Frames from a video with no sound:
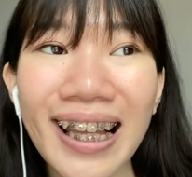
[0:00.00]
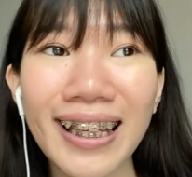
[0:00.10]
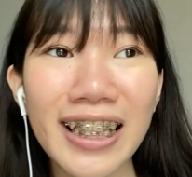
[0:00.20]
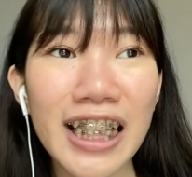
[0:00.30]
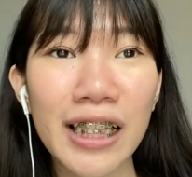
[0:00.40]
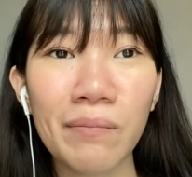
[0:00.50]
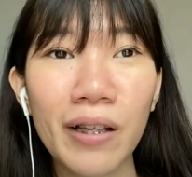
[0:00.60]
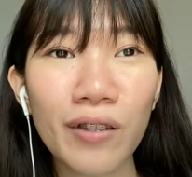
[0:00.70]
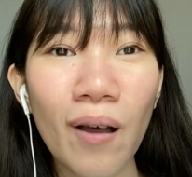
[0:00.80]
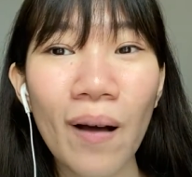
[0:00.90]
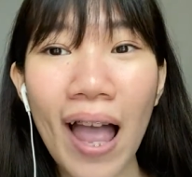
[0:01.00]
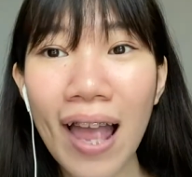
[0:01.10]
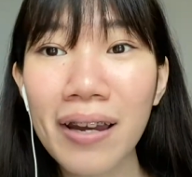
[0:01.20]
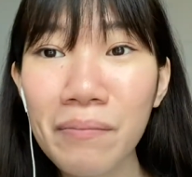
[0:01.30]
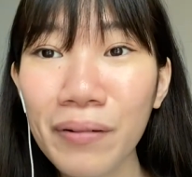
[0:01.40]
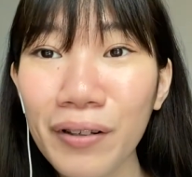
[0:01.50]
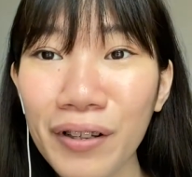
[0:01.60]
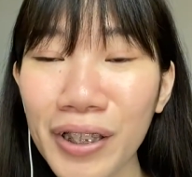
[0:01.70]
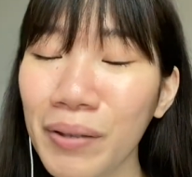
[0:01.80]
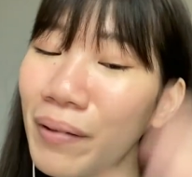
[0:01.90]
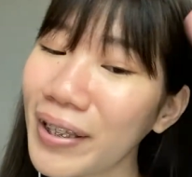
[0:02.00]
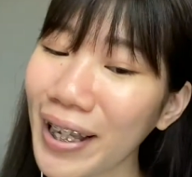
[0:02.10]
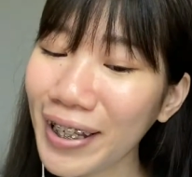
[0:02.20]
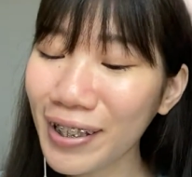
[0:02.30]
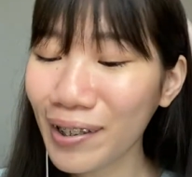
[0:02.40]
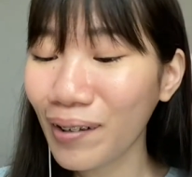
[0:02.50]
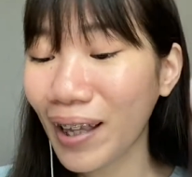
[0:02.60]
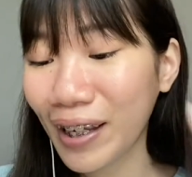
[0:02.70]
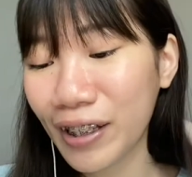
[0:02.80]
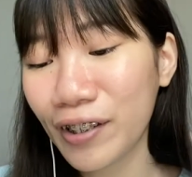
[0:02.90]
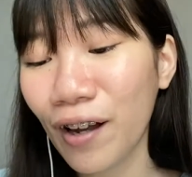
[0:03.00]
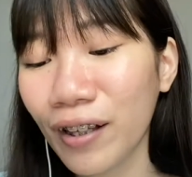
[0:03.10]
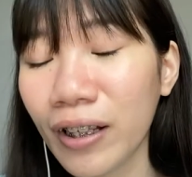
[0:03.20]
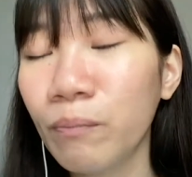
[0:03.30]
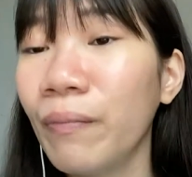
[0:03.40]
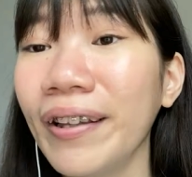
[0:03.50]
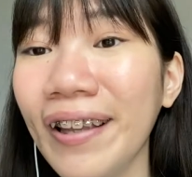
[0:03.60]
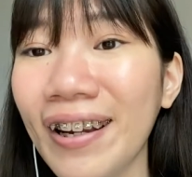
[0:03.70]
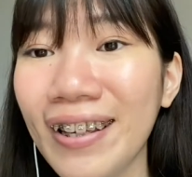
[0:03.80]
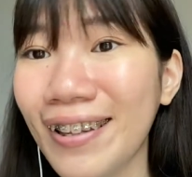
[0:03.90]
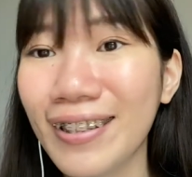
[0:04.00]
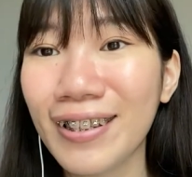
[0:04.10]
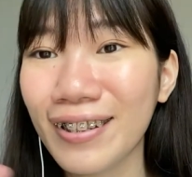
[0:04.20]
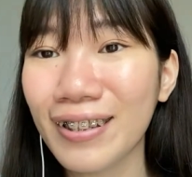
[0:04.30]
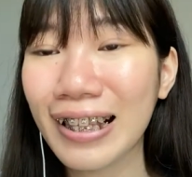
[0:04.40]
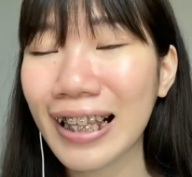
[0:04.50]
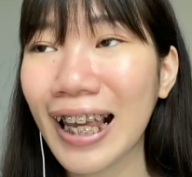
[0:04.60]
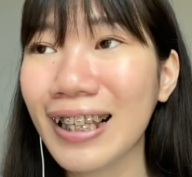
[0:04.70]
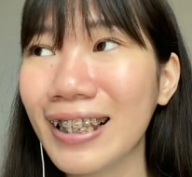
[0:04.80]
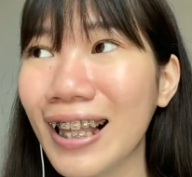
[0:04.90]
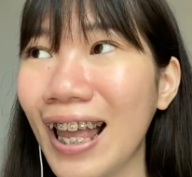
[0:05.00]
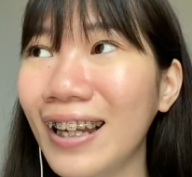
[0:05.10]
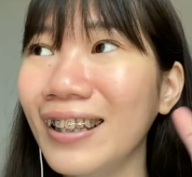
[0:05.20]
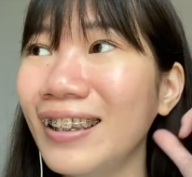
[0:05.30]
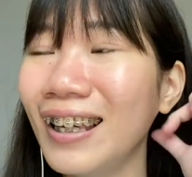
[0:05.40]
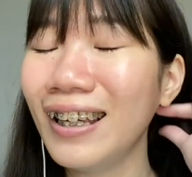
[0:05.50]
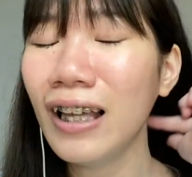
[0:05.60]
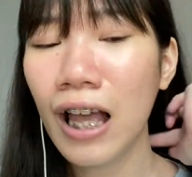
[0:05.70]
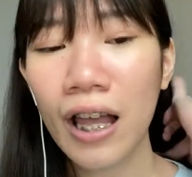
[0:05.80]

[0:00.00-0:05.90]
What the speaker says: Like it smells so edible. It smells like a chocolate, but then it doesn't taste anything.